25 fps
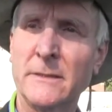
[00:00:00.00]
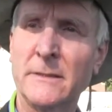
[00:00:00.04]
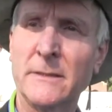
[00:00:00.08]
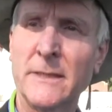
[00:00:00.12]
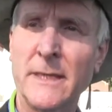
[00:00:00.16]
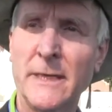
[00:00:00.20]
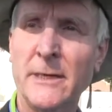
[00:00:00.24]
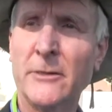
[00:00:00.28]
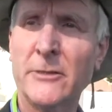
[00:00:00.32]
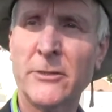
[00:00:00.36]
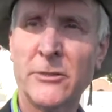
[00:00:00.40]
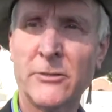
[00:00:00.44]

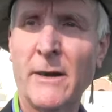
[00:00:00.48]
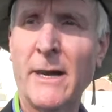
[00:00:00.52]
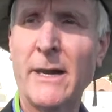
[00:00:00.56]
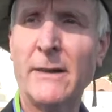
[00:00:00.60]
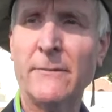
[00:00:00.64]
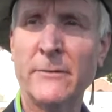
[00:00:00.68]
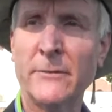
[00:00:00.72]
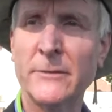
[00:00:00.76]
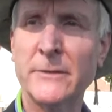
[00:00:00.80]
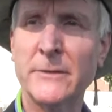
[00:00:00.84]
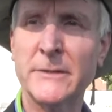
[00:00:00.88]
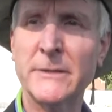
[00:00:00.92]
They are
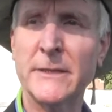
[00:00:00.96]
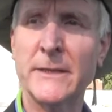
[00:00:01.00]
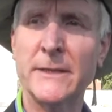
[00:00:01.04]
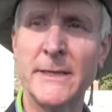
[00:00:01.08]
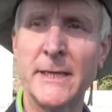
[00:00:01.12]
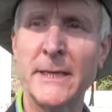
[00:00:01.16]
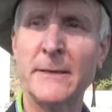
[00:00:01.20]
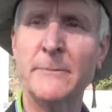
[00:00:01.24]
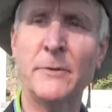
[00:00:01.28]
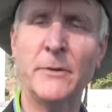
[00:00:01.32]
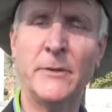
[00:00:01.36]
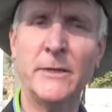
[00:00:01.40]
travelers, and
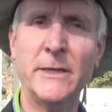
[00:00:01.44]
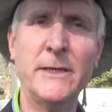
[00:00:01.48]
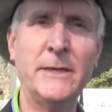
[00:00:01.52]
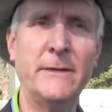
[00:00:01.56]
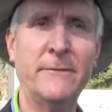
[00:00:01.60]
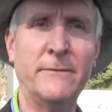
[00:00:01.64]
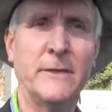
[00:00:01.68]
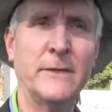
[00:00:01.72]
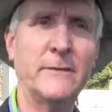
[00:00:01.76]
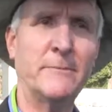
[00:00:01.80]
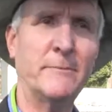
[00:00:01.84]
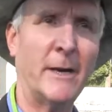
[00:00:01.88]
they
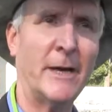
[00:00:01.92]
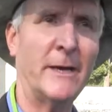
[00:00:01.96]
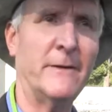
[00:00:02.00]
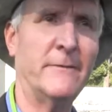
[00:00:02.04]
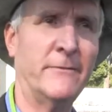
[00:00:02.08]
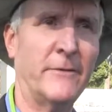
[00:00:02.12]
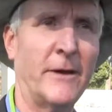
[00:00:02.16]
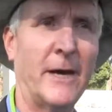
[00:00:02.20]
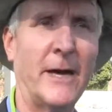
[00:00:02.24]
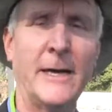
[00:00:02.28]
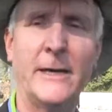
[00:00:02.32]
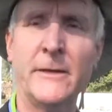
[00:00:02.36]
believe that by
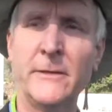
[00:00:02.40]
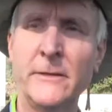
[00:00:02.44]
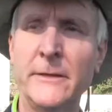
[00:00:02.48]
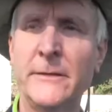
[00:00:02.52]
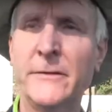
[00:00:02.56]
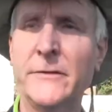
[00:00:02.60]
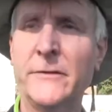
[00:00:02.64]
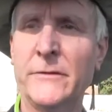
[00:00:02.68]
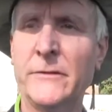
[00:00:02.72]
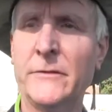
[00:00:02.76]
violence,